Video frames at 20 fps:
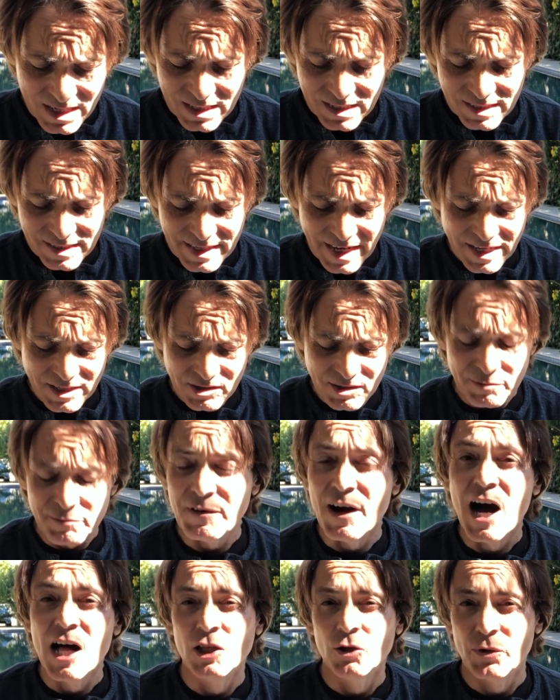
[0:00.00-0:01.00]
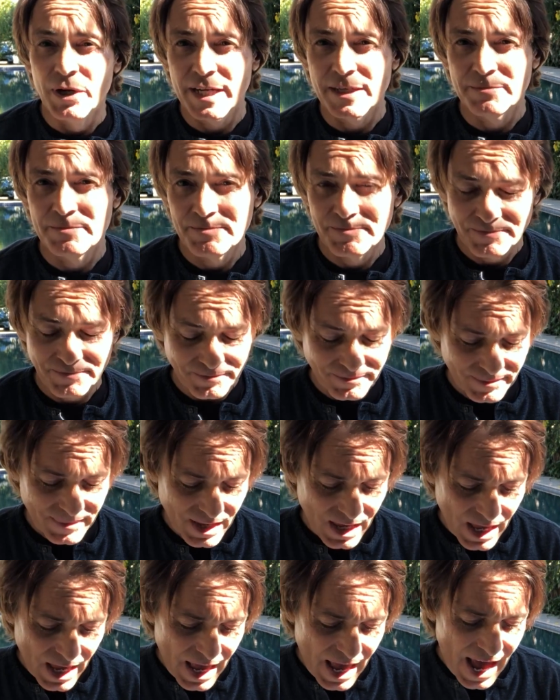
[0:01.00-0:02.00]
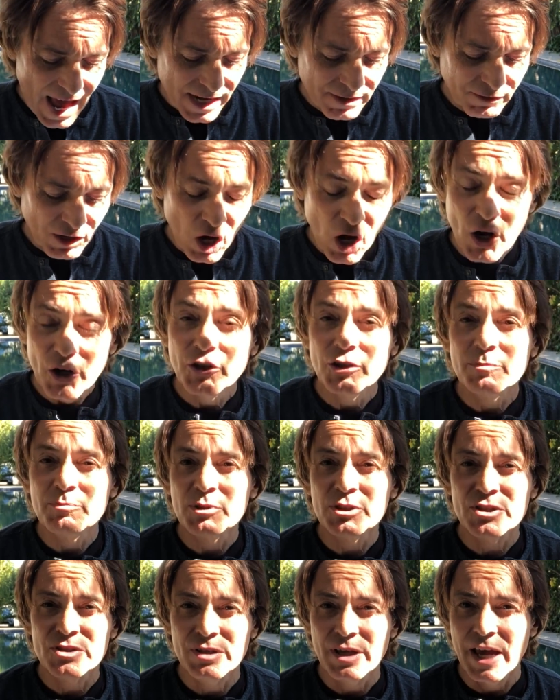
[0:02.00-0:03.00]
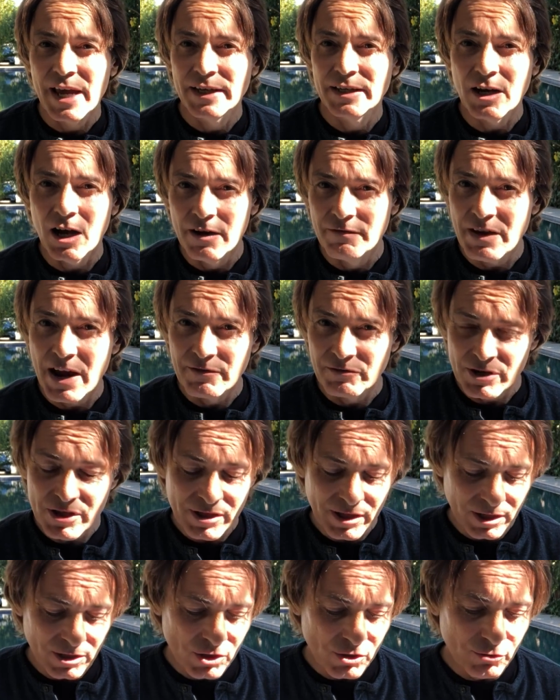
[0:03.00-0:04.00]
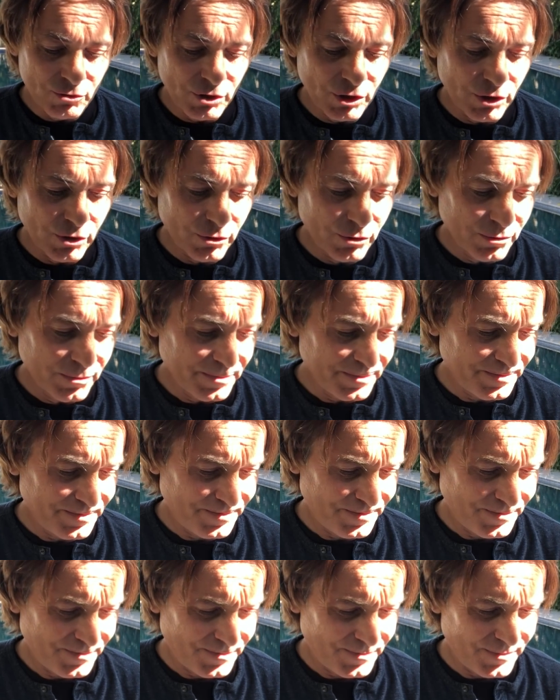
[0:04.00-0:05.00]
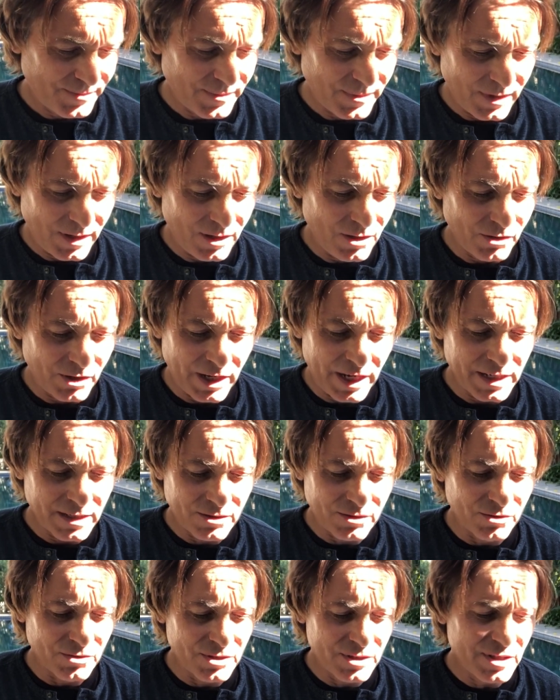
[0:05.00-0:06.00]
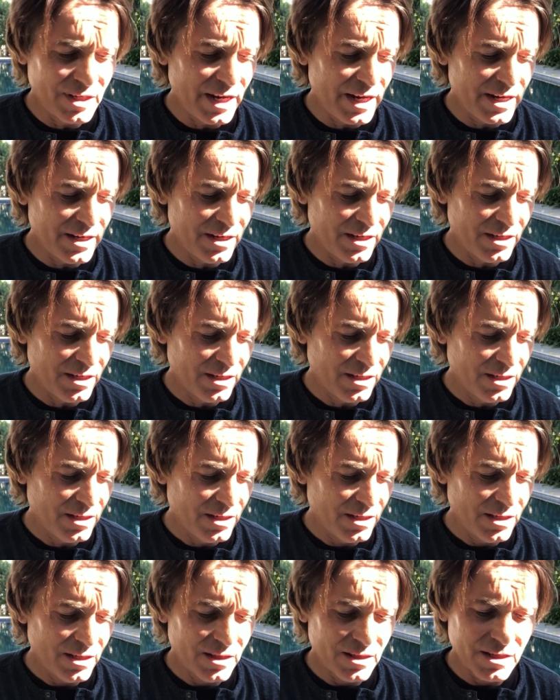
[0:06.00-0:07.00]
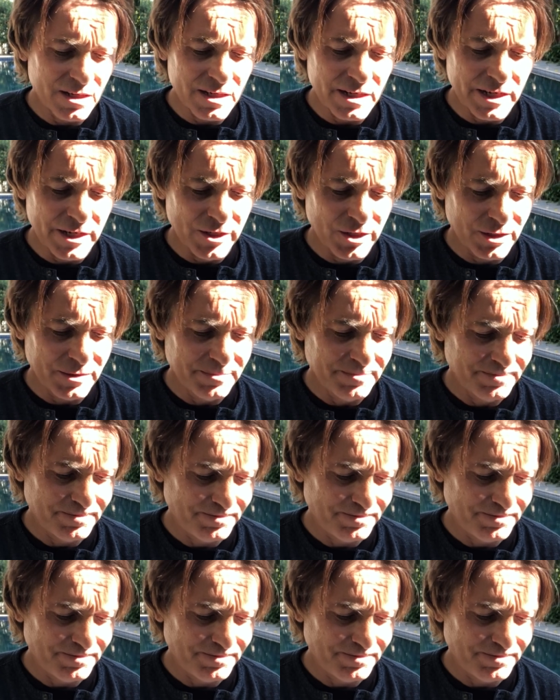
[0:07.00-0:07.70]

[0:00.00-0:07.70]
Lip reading: states the following. Out of 100% of everything you do, okay, so you take the year,